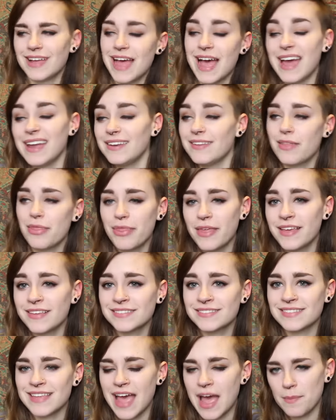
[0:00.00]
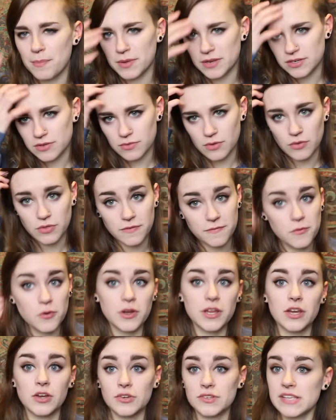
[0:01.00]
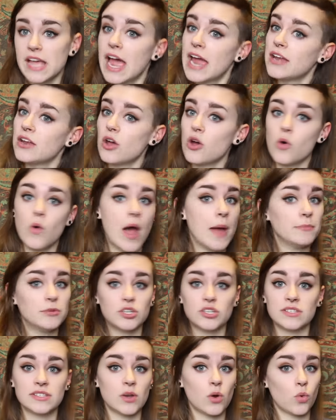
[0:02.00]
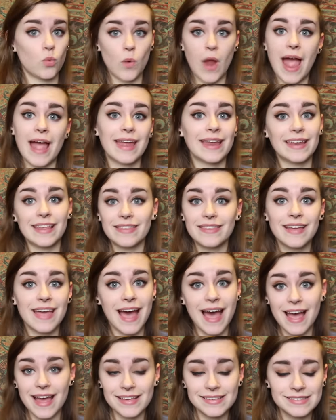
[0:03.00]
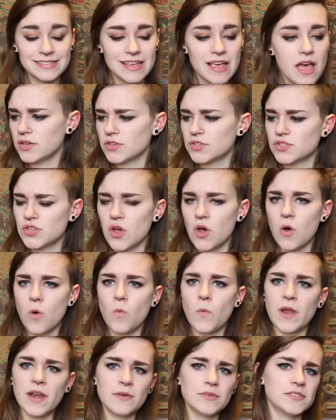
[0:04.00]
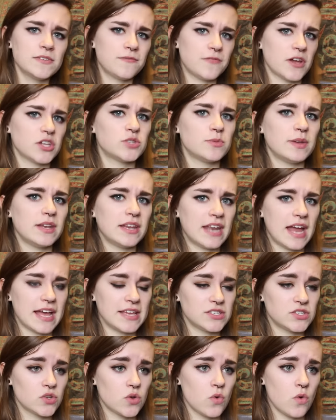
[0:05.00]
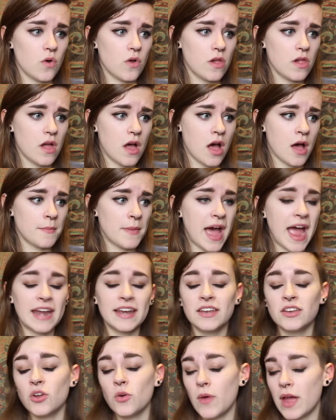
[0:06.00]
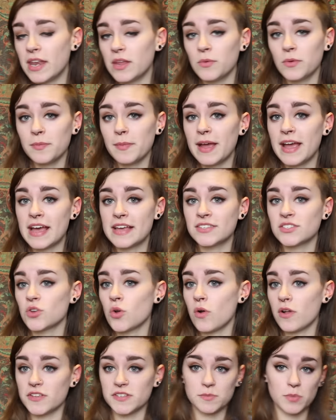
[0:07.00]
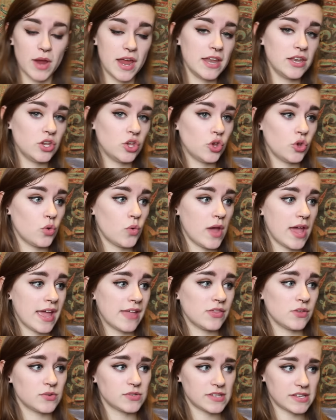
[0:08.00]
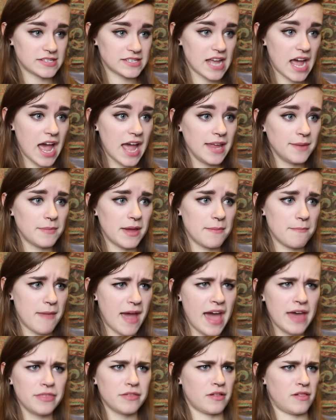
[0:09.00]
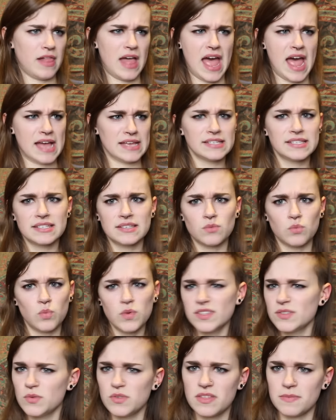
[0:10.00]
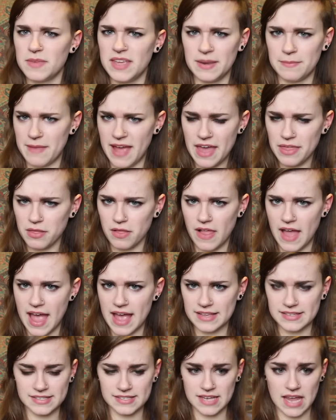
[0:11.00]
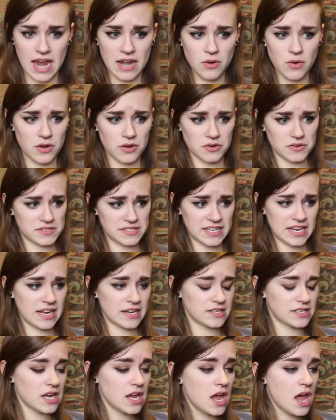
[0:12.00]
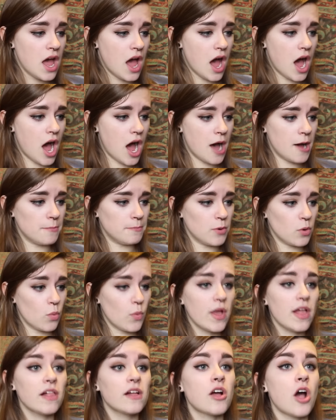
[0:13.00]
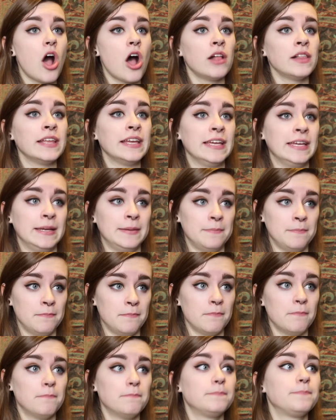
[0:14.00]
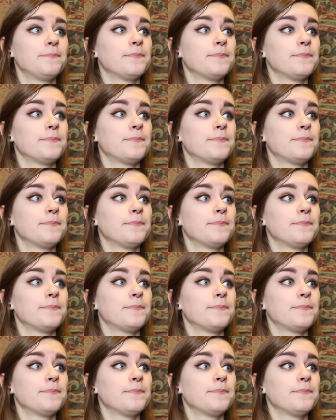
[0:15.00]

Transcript: kind of things happened throughout the four years. I know, I'm just racking in the guys. So when I was a freshman in high school, um, I didn't know anyone in my high school. I was brand new and there's this guy in my math class. What's with me in math class? I don't understand. Um, but we'll call him